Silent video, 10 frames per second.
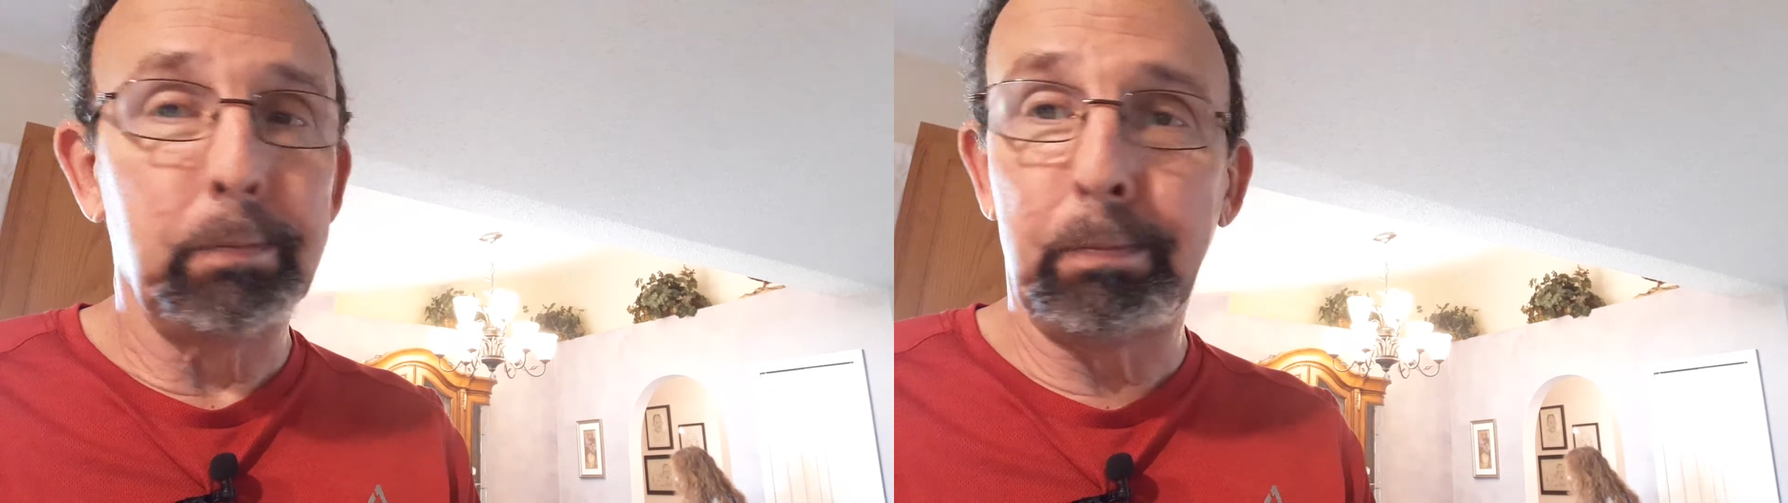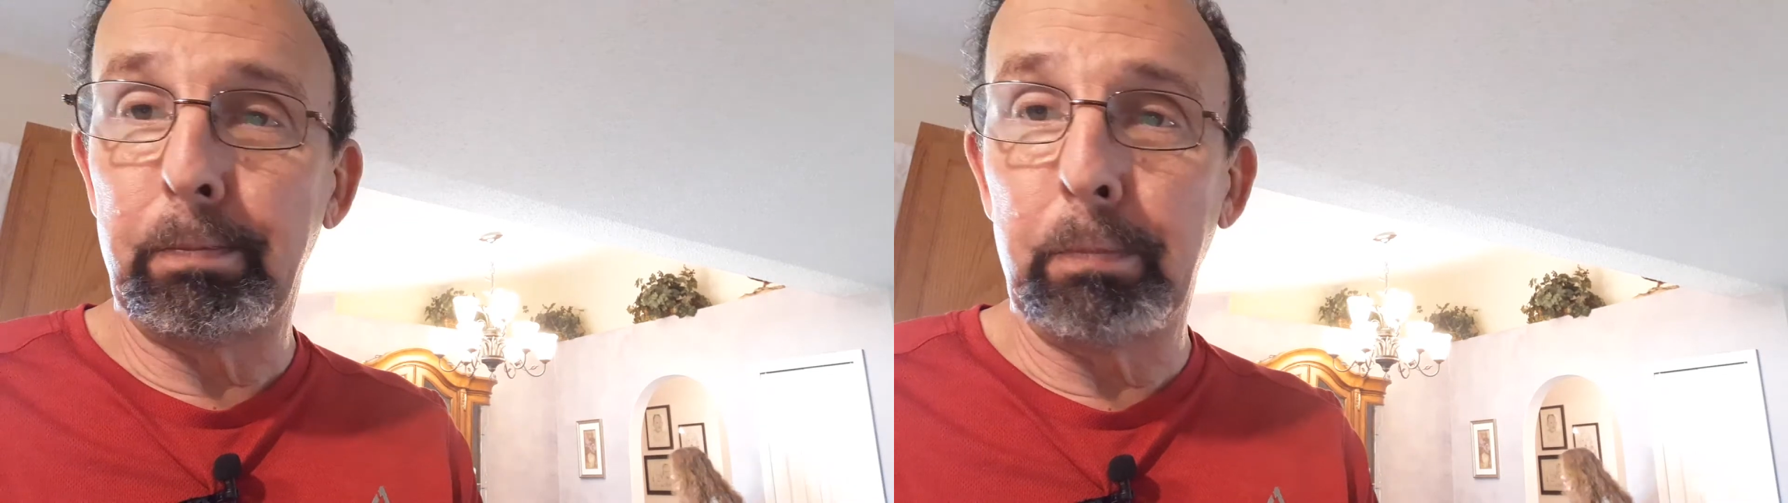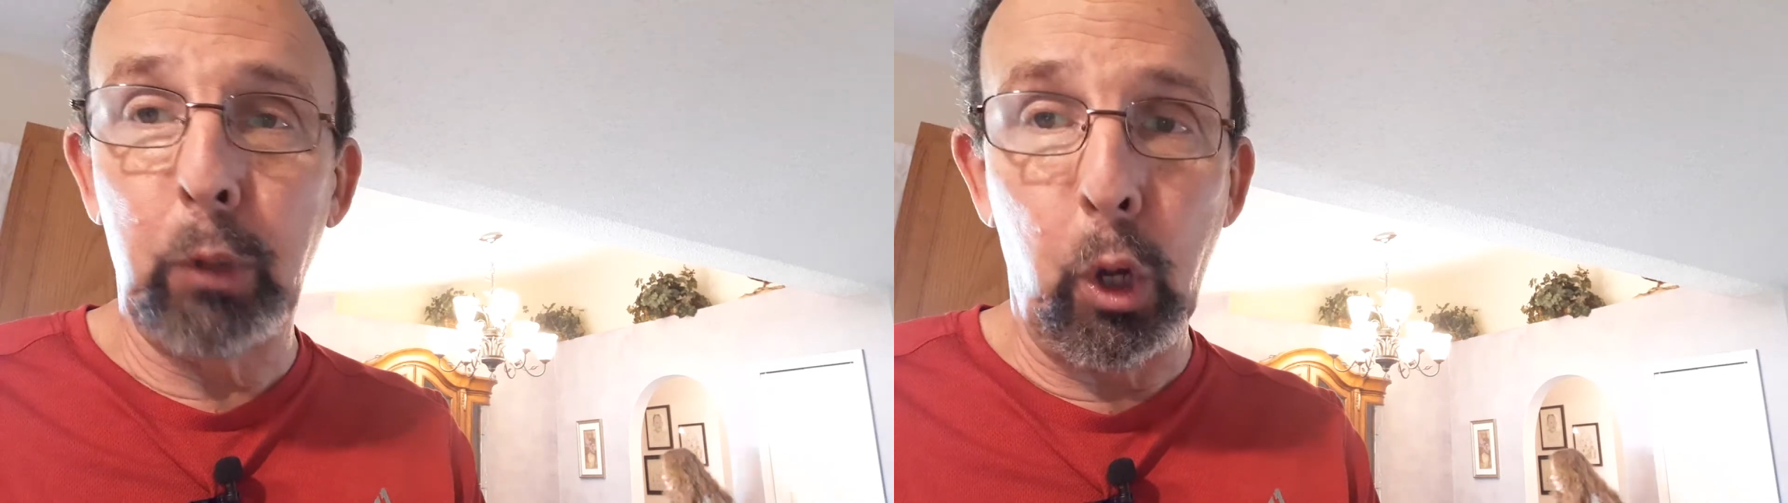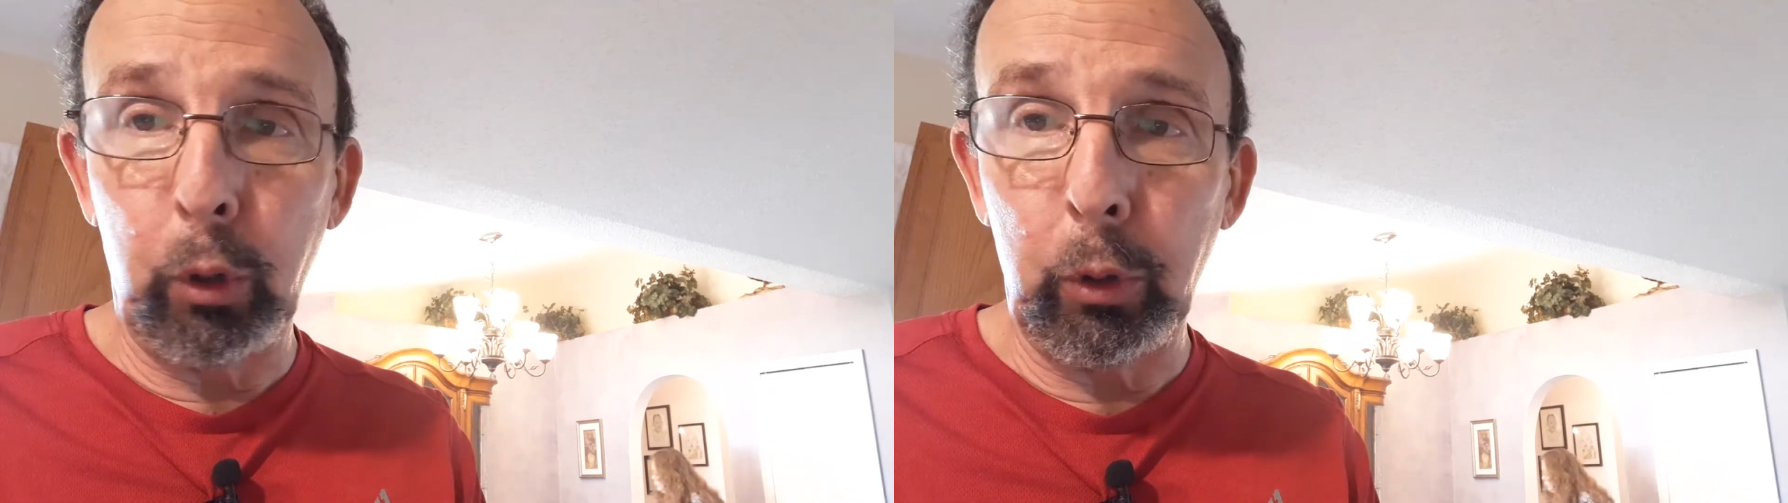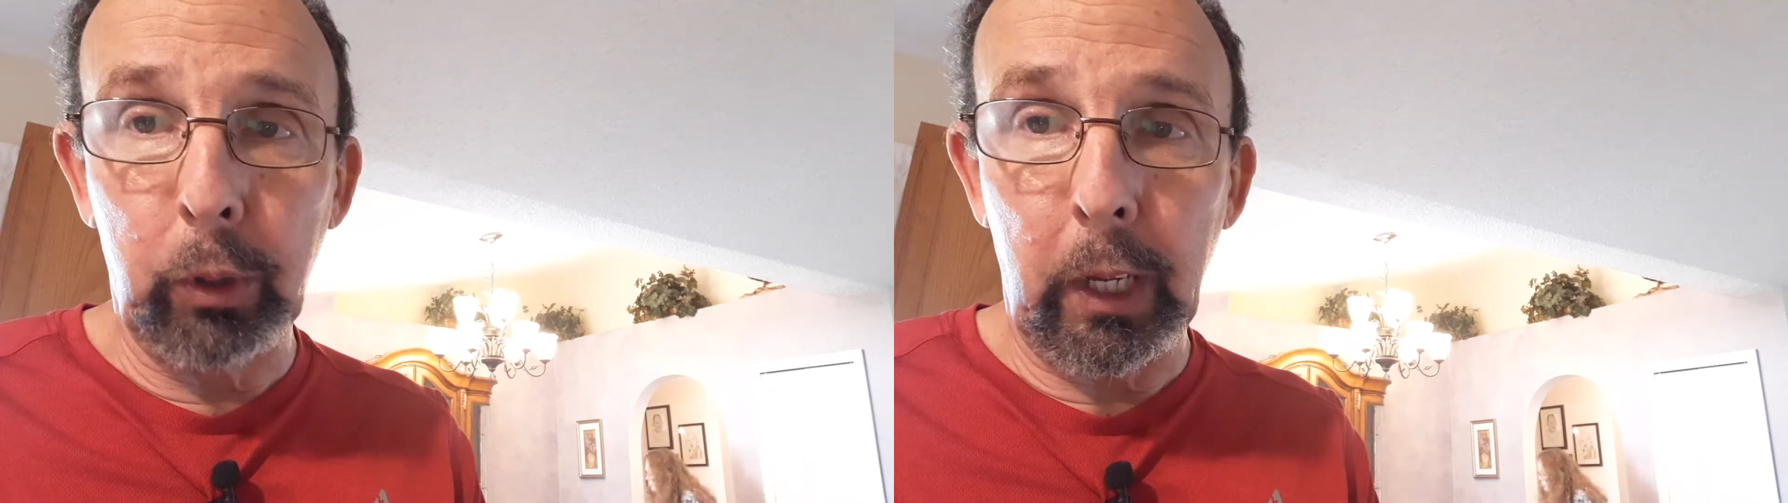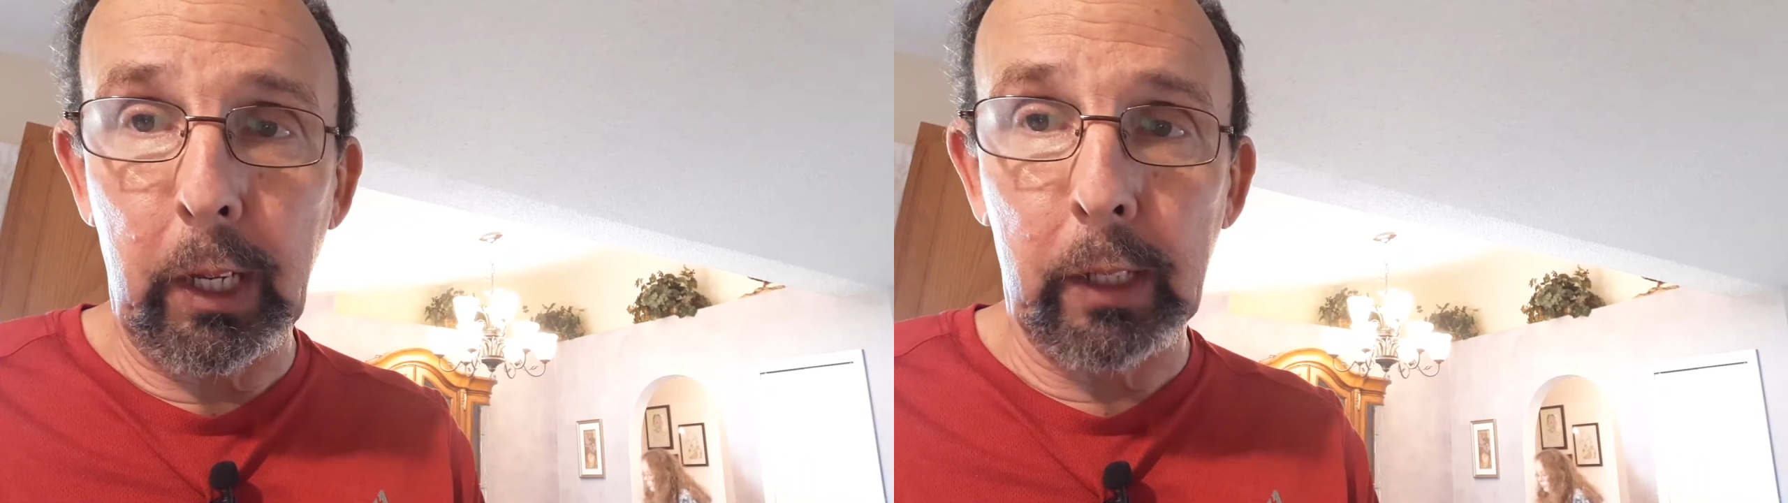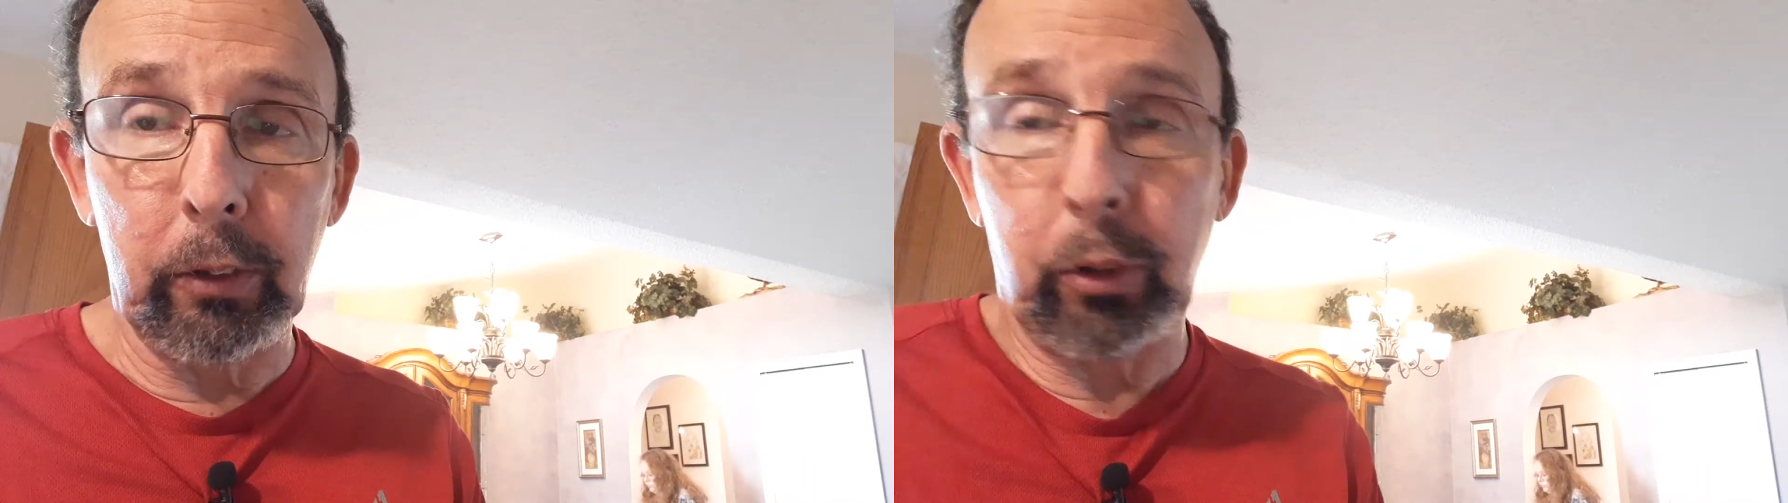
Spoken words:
No, you can't.